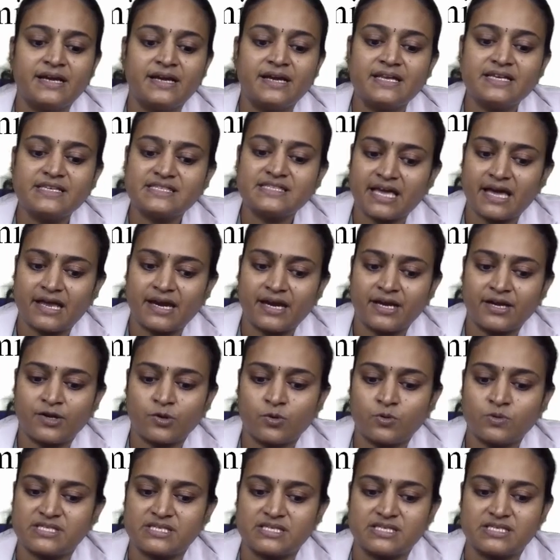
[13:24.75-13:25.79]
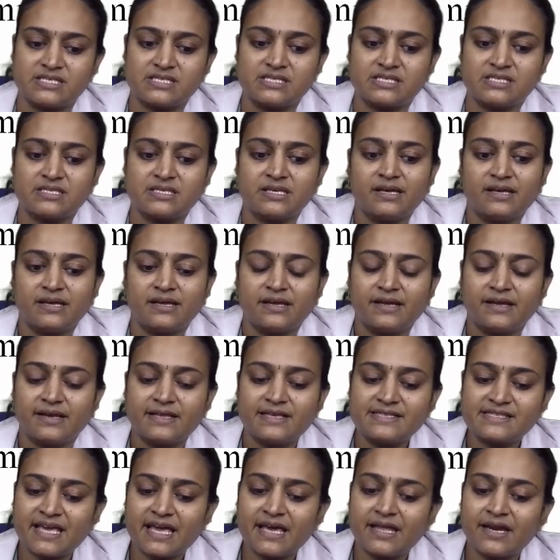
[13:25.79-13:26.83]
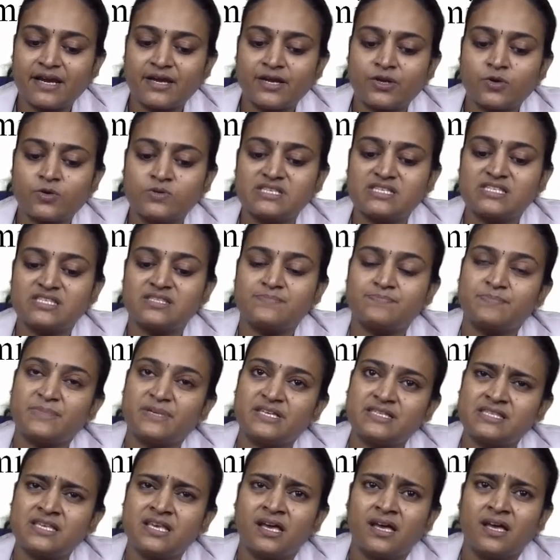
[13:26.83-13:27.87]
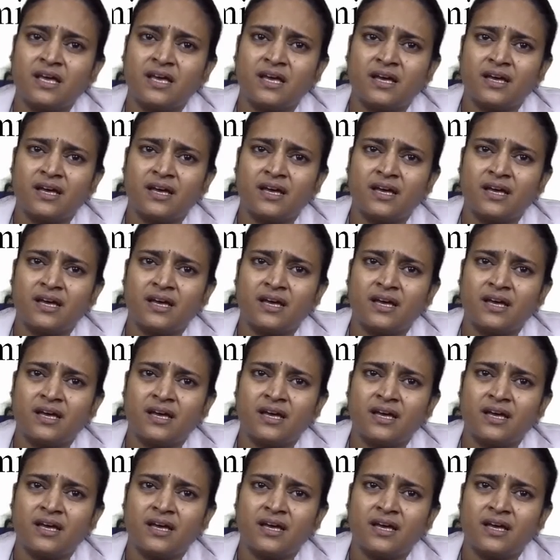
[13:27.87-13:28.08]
Dyskeratosis. Dyskeratosis means